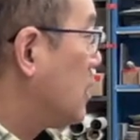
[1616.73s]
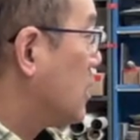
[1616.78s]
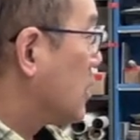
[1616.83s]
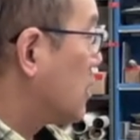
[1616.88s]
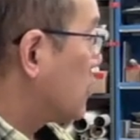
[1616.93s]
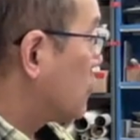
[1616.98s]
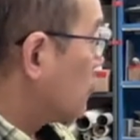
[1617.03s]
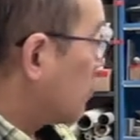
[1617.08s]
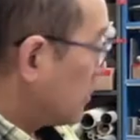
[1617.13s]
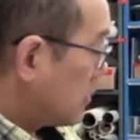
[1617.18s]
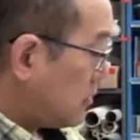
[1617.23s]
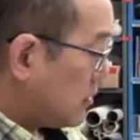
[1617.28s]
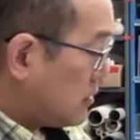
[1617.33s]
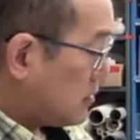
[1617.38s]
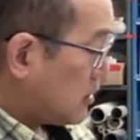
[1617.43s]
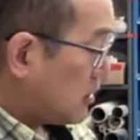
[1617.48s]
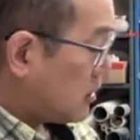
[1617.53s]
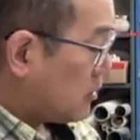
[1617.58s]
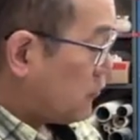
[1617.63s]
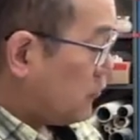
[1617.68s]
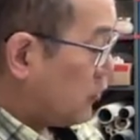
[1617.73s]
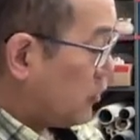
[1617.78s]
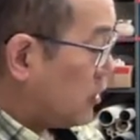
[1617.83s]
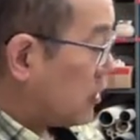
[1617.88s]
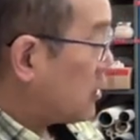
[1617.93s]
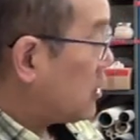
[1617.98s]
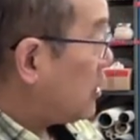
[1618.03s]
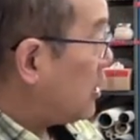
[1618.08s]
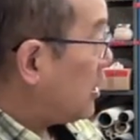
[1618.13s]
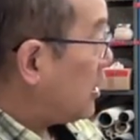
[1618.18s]
Because once this gets full
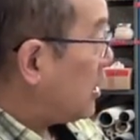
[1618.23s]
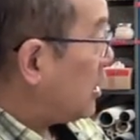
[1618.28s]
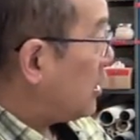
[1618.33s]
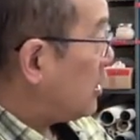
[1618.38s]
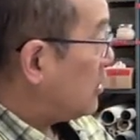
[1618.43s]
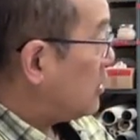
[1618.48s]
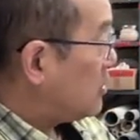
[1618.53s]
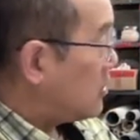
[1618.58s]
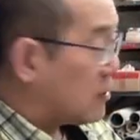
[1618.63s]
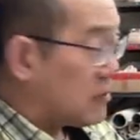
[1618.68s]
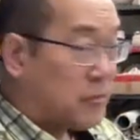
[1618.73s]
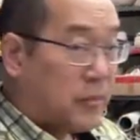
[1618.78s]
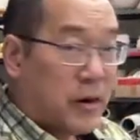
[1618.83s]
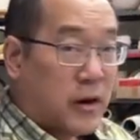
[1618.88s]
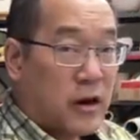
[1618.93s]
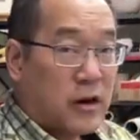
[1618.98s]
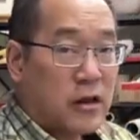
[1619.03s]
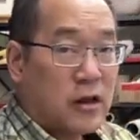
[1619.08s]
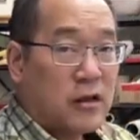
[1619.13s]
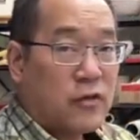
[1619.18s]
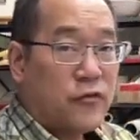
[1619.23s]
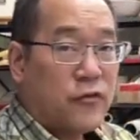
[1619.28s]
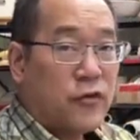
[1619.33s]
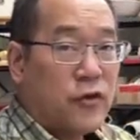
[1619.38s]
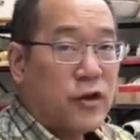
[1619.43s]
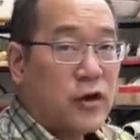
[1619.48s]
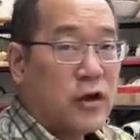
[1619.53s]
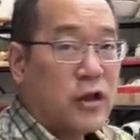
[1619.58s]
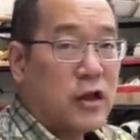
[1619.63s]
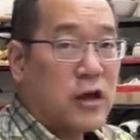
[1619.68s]
of clay, this part gets
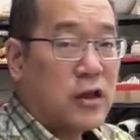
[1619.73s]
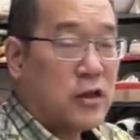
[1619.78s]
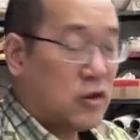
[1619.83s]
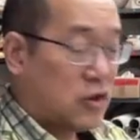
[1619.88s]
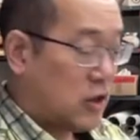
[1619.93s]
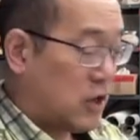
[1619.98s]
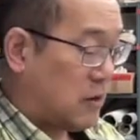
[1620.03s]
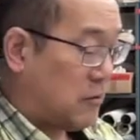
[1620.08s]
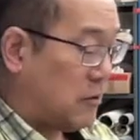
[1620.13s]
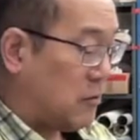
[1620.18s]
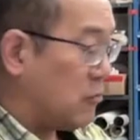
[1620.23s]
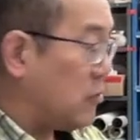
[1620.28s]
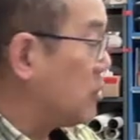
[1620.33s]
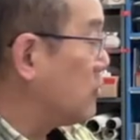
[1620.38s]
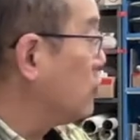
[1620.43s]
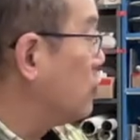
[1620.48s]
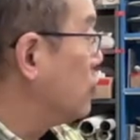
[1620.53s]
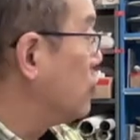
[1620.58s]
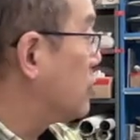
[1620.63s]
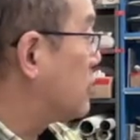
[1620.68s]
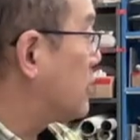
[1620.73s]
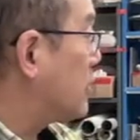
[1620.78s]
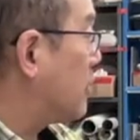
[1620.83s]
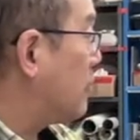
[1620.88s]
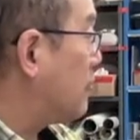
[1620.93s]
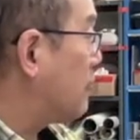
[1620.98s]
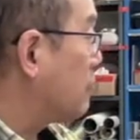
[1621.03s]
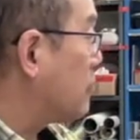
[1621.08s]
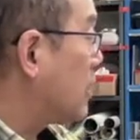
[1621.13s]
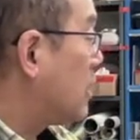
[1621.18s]
full of clay, the chamois, we lose
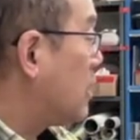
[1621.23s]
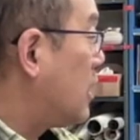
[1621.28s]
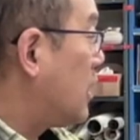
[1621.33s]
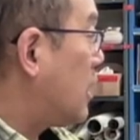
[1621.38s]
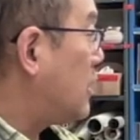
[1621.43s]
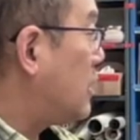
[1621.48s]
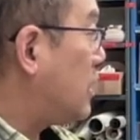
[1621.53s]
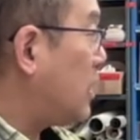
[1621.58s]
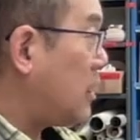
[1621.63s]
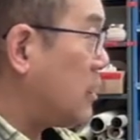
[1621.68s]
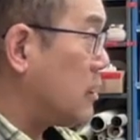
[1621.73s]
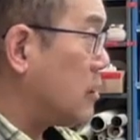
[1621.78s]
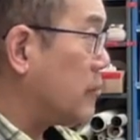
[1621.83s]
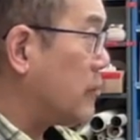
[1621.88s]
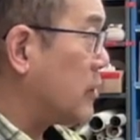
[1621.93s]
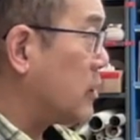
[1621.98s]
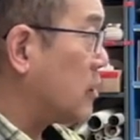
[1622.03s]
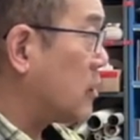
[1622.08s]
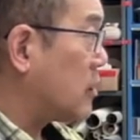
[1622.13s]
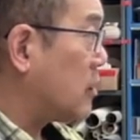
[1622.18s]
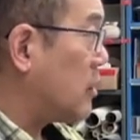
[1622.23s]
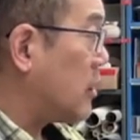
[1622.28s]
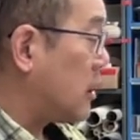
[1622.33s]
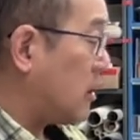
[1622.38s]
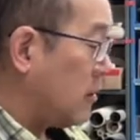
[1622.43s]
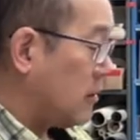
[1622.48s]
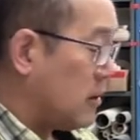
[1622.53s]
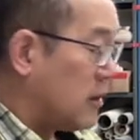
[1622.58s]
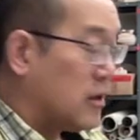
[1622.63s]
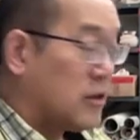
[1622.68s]
them and they end up in our clay.
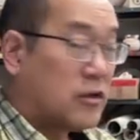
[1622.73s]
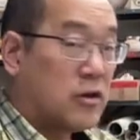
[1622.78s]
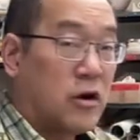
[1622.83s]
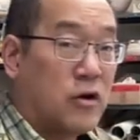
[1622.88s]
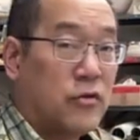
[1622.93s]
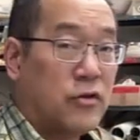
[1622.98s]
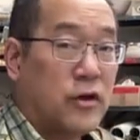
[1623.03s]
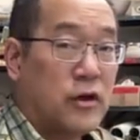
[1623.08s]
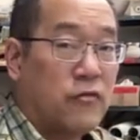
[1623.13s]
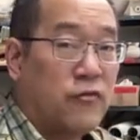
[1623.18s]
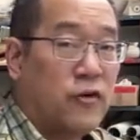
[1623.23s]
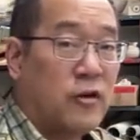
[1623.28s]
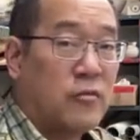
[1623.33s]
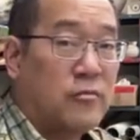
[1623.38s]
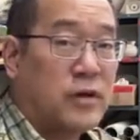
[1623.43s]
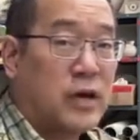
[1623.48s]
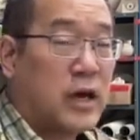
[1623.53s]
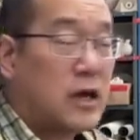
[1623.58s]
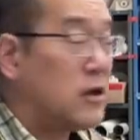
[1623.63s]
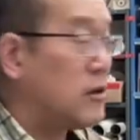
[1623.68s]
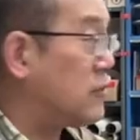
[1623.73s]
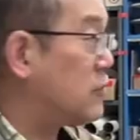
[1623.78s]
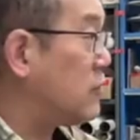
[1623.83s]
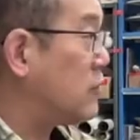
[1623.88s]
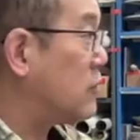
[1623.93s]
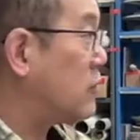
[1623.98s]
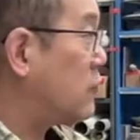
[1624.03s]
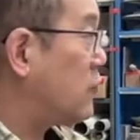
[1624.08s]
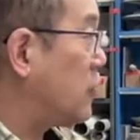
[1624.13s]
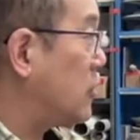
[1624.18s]
So the film
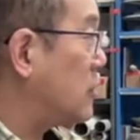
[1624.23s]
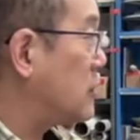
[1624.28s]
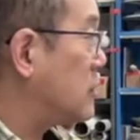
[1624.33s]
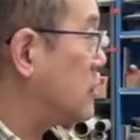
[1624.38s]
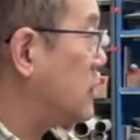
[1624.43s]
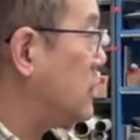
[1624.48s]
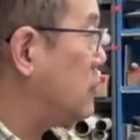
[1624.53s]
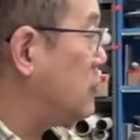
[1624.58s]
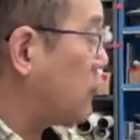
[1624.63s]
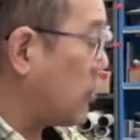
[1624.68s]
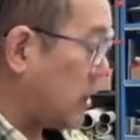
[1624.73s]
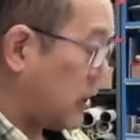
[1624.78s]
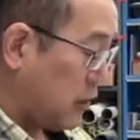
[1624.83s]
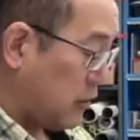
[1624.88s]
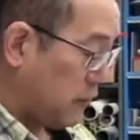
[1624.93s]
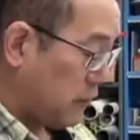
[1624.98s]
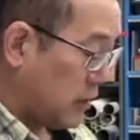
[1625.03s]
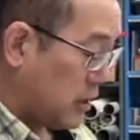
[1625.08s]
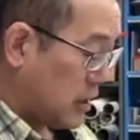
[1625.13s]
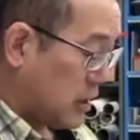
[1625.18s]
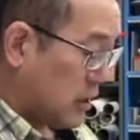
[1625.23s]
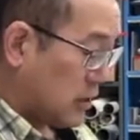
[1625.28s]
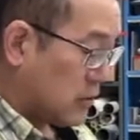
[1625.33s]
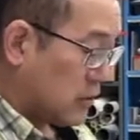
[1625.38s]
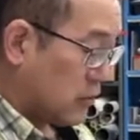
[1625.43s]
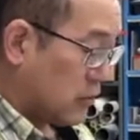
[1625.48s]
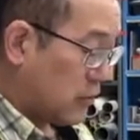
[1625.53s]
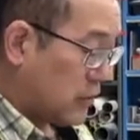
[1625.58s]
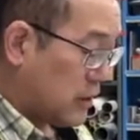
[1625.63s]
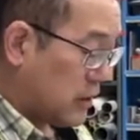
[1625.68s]
canister is for us to keep track of.
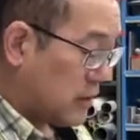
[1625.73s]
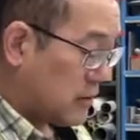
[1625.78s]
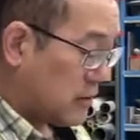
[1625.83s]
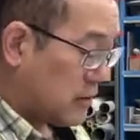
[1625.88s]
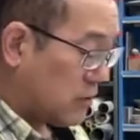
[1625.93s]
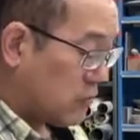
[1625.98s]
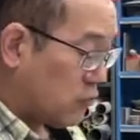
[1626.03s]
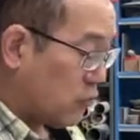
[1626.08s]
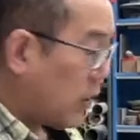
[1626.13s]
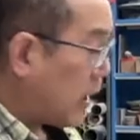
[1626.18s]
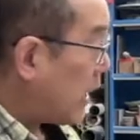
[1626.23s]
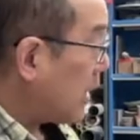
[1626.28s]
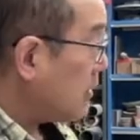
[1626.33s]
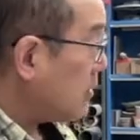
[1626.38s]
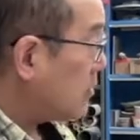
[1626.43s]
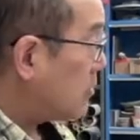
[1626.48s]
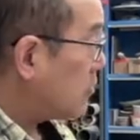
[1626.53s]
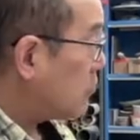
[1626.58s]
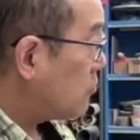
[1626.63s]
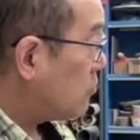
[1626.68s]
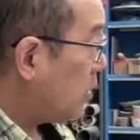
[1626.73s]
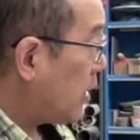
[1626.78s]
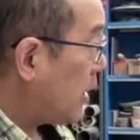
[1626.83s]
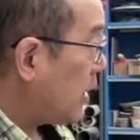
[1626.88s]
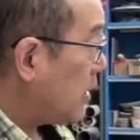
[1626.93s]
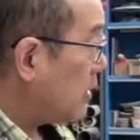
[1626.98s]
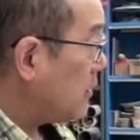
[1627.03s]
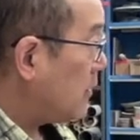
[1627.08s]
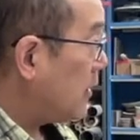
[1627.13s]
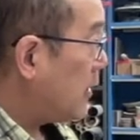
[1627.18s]
So this is wet,
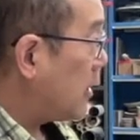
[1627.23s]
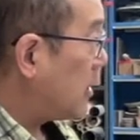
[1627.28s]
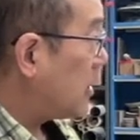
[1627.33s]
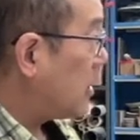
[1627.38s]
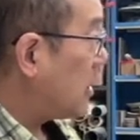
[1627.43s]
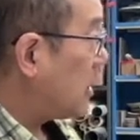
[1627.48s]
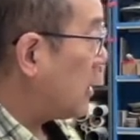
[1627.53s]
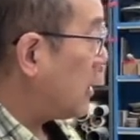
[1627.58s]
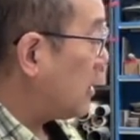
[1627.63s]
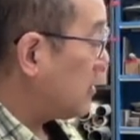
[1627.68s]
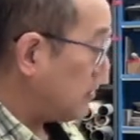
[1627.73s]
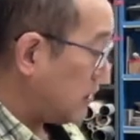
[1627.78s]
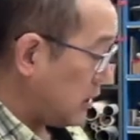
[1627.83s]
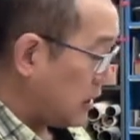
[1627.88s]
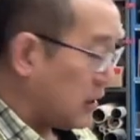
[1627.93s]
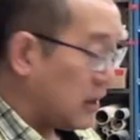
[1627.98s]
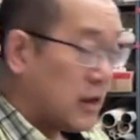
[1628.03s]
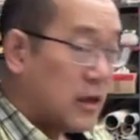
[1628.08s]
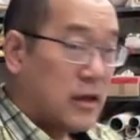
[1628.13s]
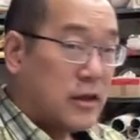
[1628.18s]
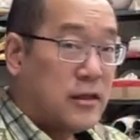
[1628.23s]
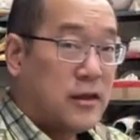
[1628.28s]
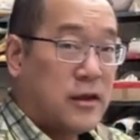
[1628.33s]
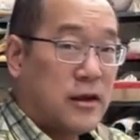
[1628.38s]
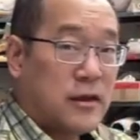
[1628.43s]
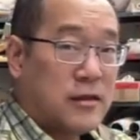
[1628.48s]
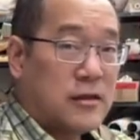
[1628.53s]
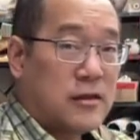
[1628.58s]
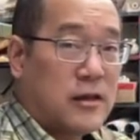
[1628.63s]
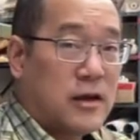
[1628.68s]
right? And I think
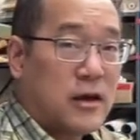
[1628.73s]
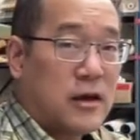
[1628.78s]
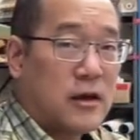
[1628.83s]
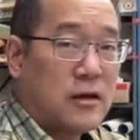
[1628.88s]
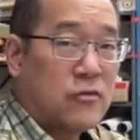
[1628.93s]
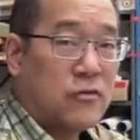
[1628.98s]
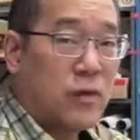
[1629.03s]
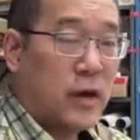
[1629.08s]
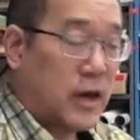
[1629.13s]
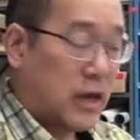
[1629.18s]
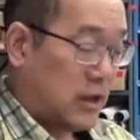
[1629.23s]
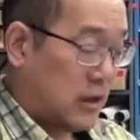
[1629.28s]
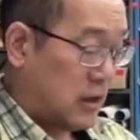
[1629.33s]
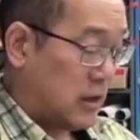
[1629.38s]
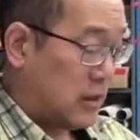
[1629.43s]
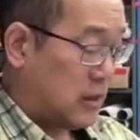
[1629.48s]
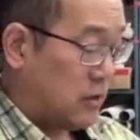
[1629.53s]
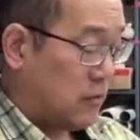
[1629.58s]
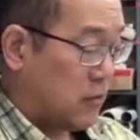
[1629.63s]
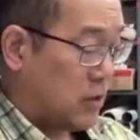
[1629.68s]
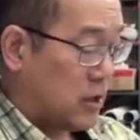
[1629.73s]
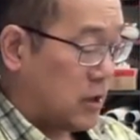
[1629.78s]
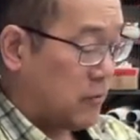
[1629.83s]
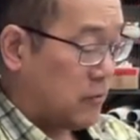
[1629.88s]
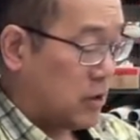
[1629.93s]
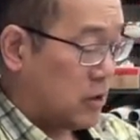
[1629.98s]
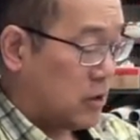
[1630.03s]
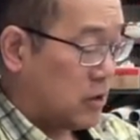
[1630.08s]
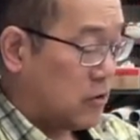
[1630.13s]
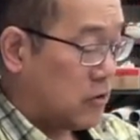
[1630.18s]
this thing is wet. And then what I'm
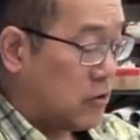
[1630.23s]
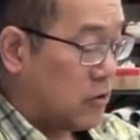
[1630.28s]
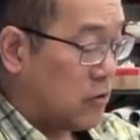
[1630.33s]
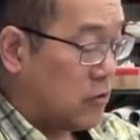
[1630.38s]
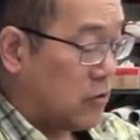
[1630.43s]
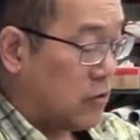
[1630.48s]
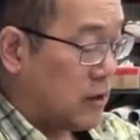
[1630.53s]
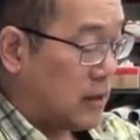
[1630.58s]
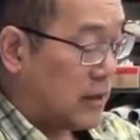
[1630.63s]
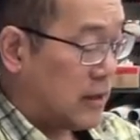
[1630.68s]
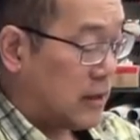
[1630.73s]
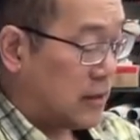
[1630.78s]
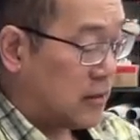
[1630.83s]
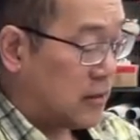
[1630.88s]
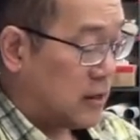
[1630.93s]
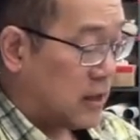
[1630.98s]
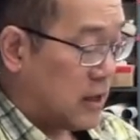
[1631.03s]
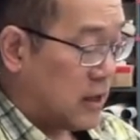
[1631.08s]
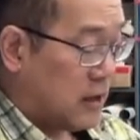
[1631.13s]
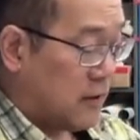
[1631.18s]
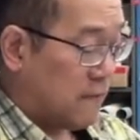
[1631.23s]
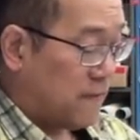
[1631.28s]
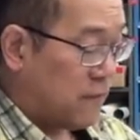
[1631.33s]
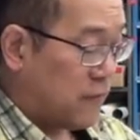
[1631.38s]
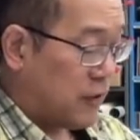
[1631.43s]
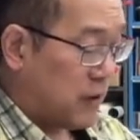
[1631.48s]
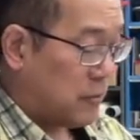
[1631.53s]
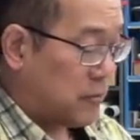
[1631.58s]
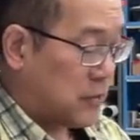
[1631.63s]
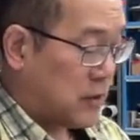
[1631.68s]
gonna do is
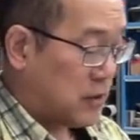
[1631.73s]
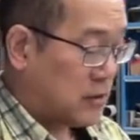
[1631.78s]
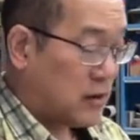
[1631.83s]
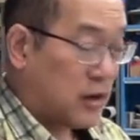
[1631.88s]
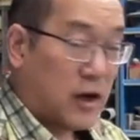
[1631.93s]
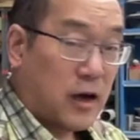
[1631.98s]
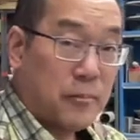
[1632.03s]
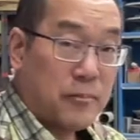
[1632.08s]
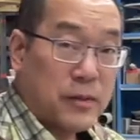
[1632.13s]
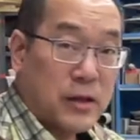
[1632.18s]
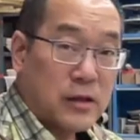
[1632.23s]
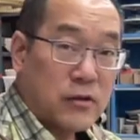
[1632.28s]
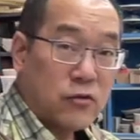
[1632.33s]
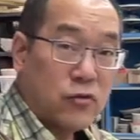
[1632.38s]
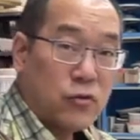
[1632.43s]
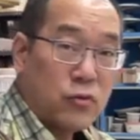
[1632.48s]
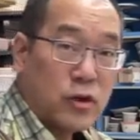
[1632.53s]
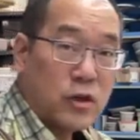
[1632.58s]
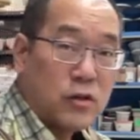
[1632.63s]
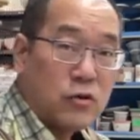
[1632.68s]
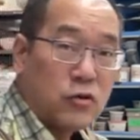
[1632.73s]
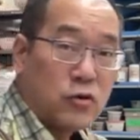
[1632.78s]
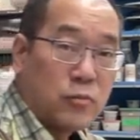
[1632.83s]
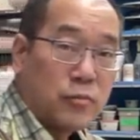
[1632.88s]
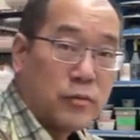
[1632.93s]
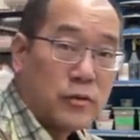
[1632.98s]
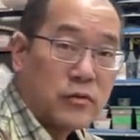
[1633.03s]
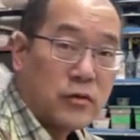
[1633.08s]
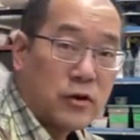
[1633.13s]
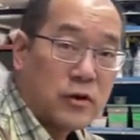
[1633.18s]
flip this up into a
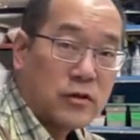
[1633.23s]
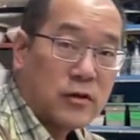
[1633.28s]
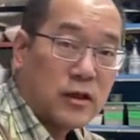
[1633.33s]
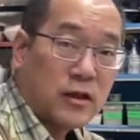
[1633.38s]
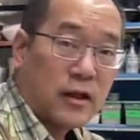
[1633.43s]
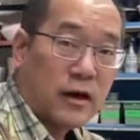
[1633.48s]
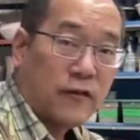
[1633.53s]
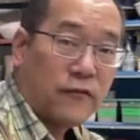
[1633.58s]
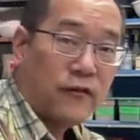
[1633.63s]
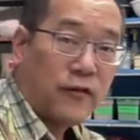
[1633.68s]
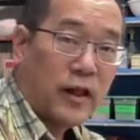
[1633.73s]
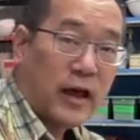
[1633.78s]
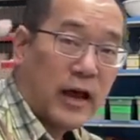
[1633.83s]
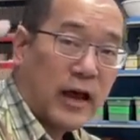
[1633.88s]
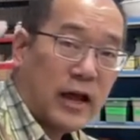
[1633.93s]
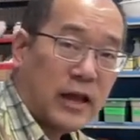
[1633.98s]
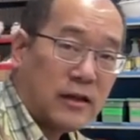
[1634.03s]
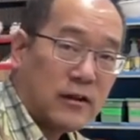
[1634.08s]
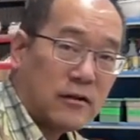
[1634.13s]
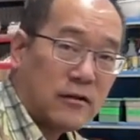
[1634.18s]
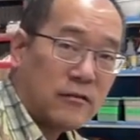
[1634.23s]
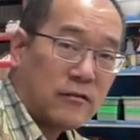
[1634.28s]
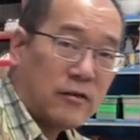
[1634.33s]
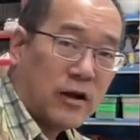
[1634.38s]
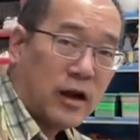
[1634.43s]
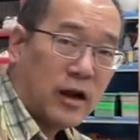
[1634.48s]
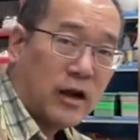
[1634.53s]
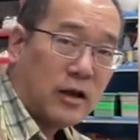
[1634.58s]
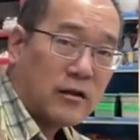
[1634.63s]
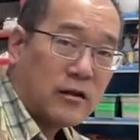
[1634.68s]
loop. So you see that flat
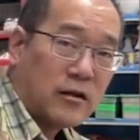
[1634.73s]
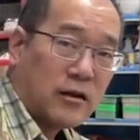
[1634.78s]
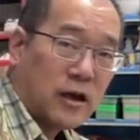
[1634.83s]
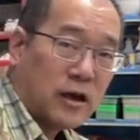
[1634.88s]
right?